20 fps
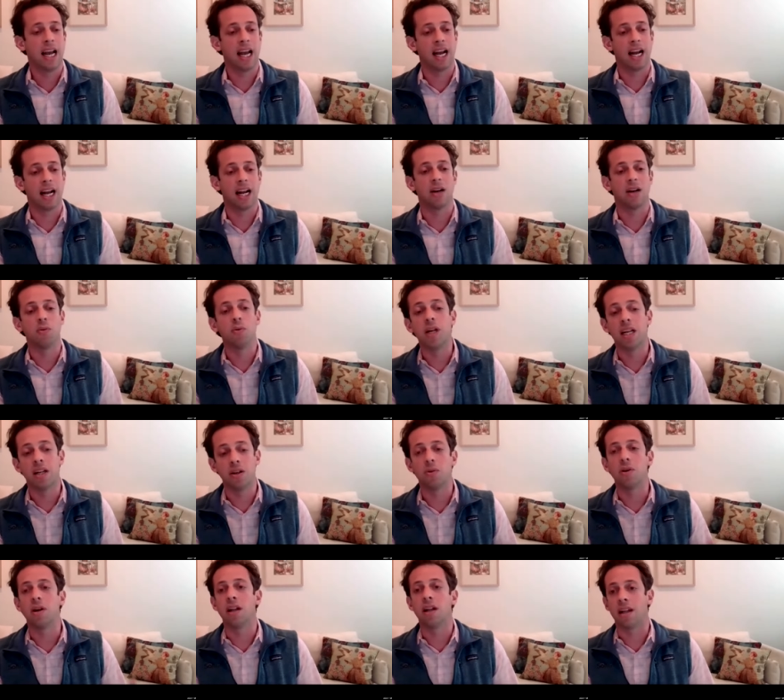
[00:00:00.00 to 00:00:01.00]
And we
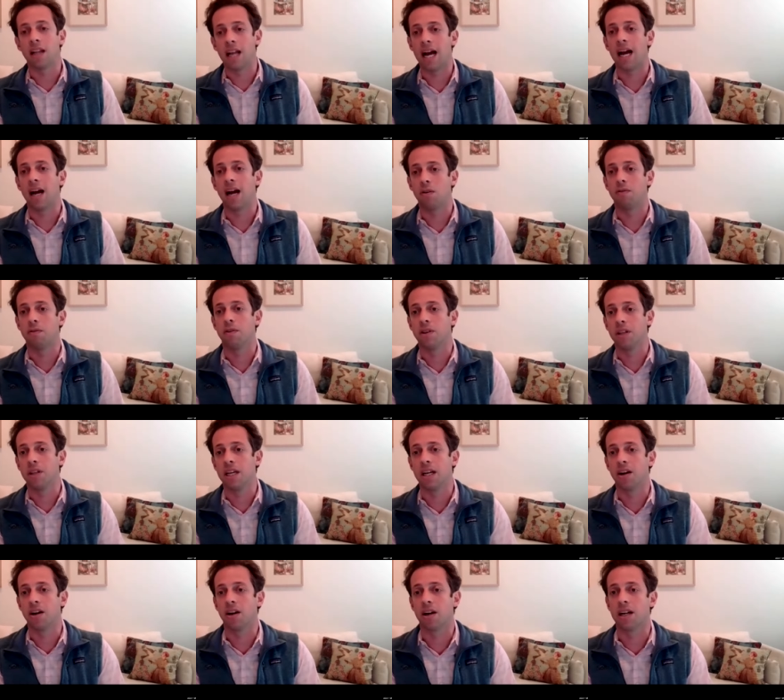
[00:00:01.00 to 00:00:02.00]
need to allow for
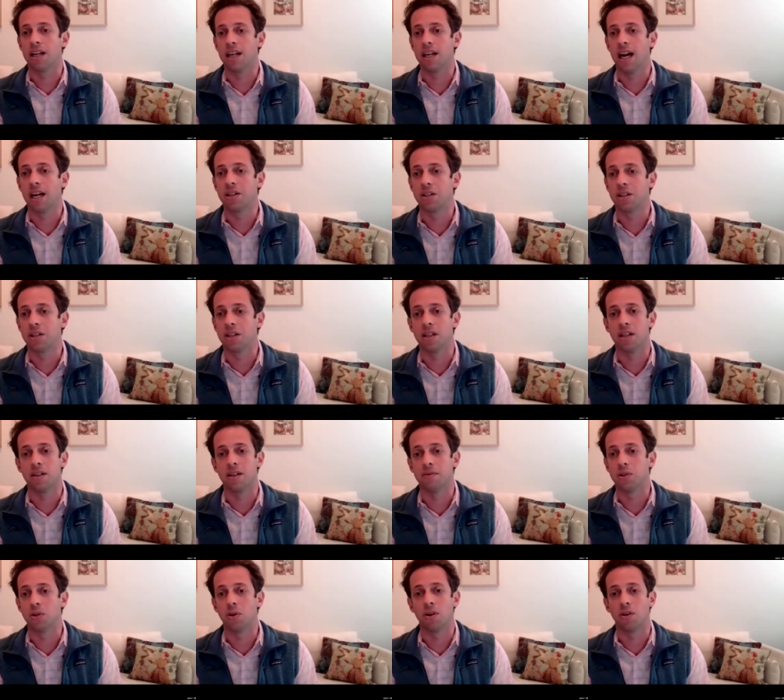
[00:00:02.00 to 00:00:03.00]
the interconnection
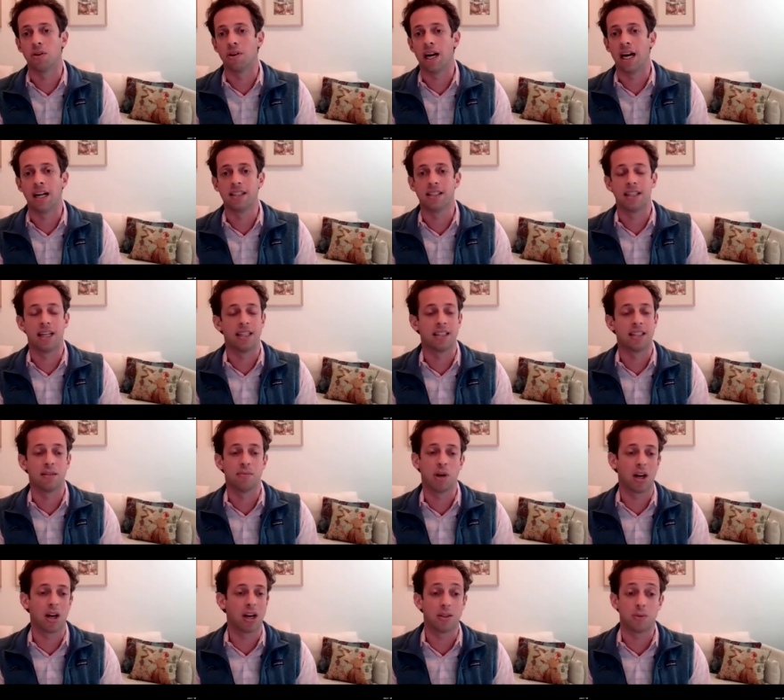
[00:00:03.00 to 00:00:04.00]
of solar assets
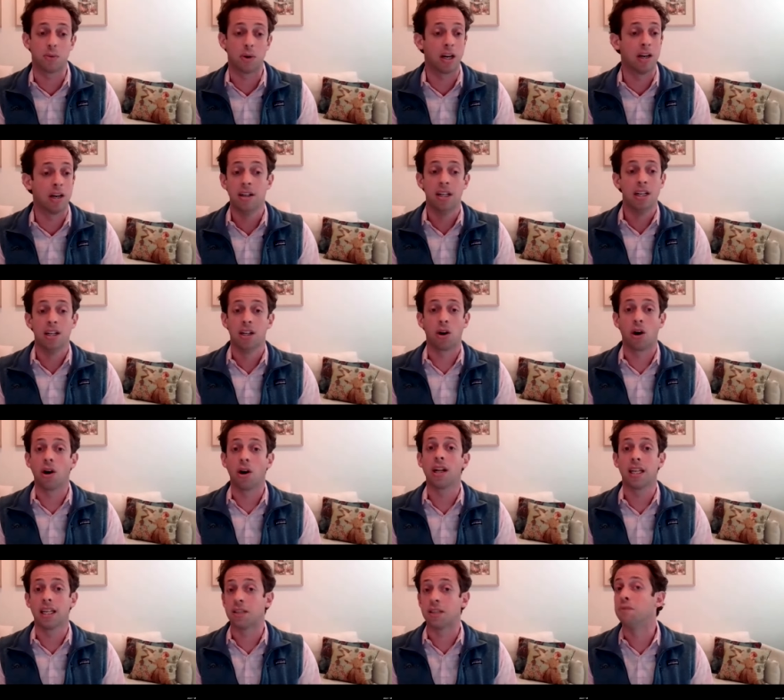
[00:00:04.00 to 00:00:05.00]
in markets where
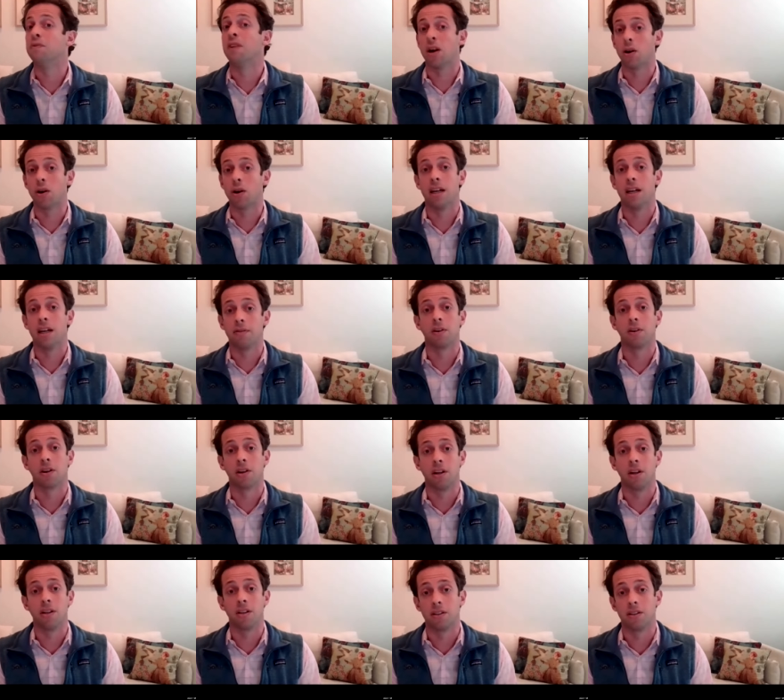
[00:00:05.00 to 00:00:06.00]
currently it's very
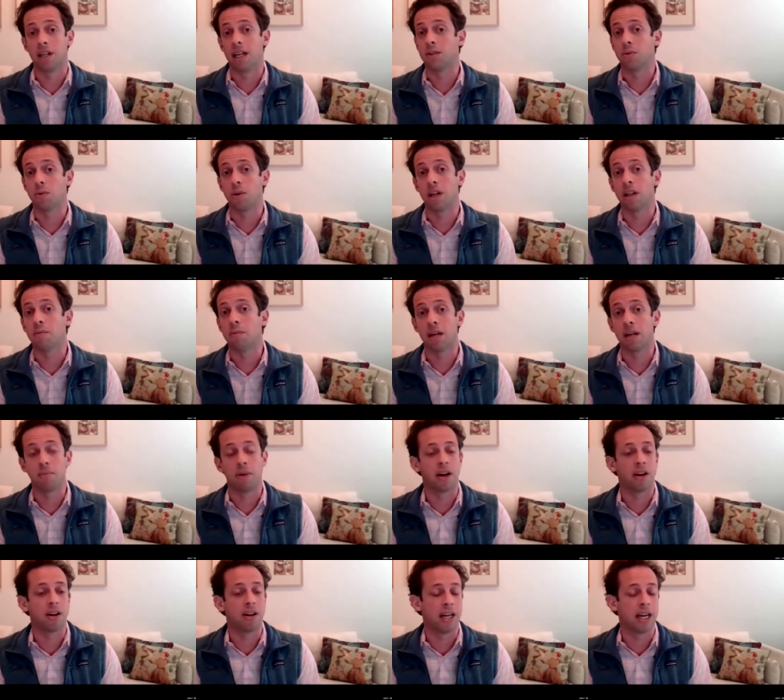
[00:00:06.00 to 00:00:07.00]
difficult. So that's one of the big
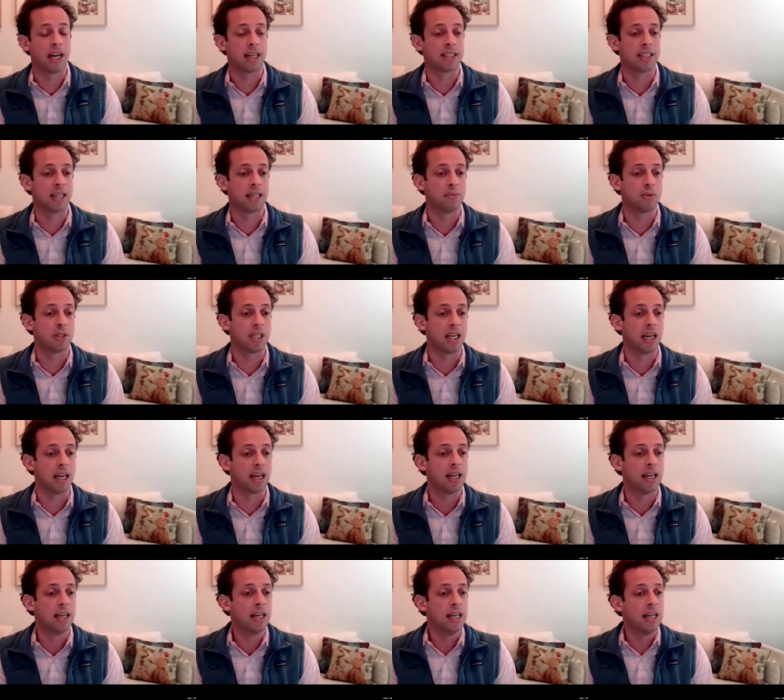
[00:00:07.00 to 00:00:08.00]
bottlenecks I'm
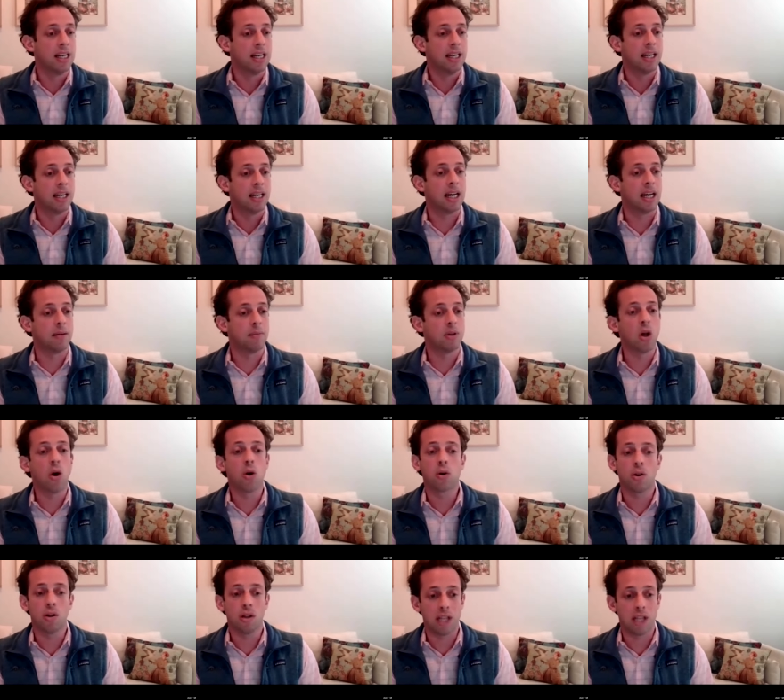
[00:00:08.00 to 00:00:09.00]
seeing.
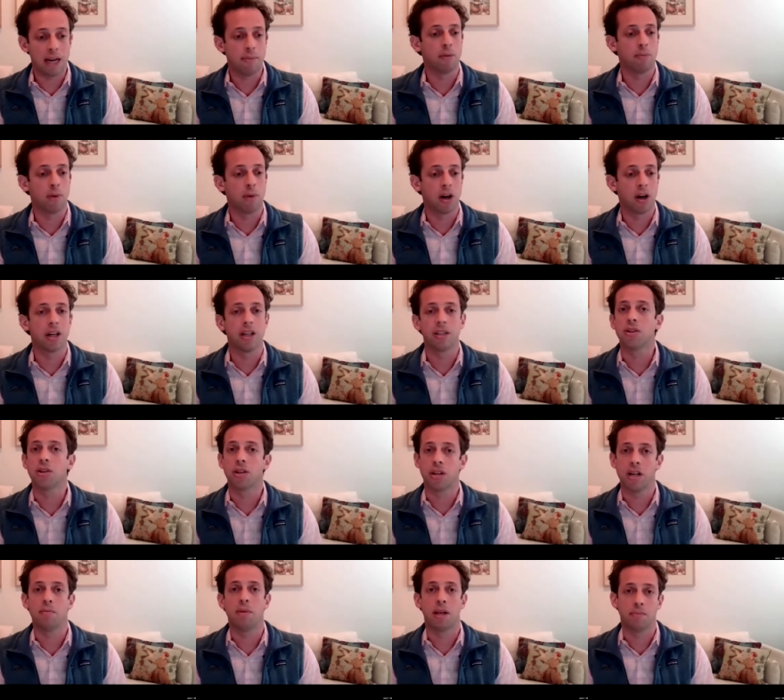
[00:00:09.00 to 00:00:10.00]
Local labor markets
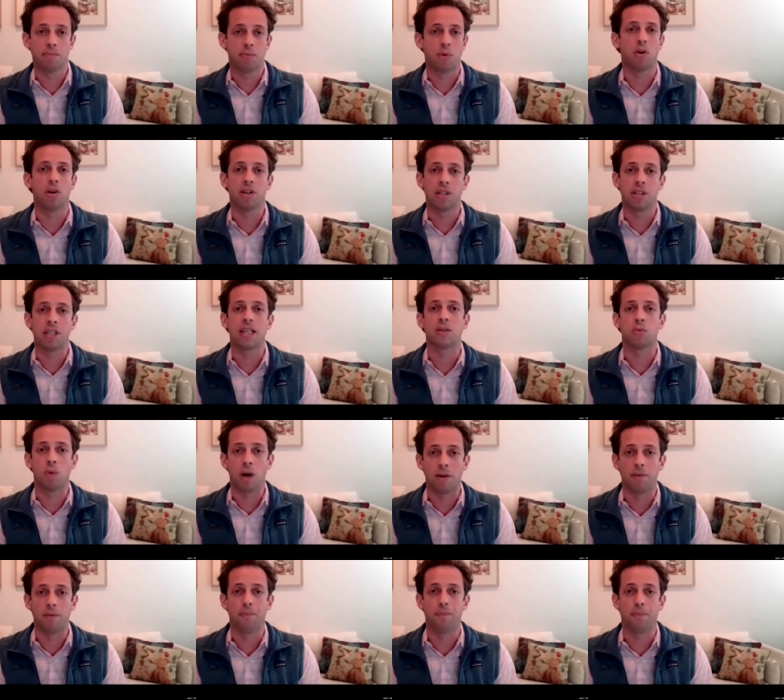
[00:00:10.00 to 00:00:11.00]
are going to be important as
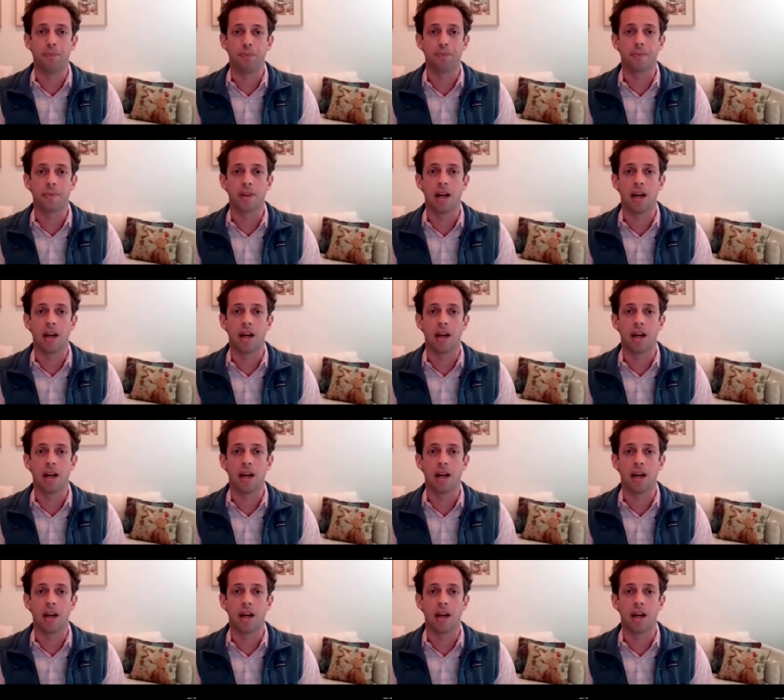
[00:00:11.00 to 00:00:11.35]
well.